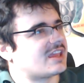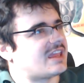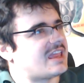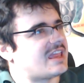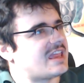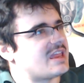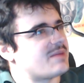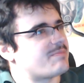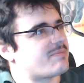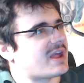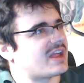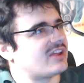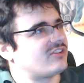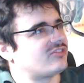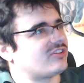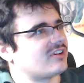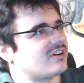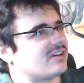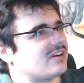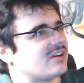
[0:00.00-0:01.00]
he
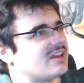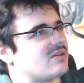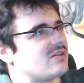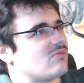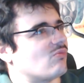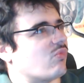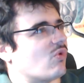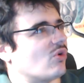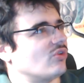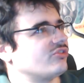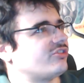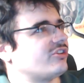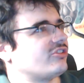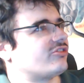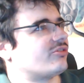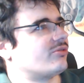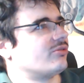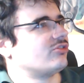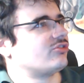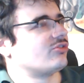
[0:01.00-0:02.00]
basically wanted
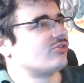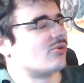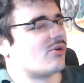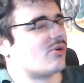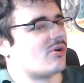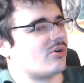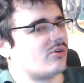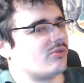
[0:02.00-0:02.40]
to restore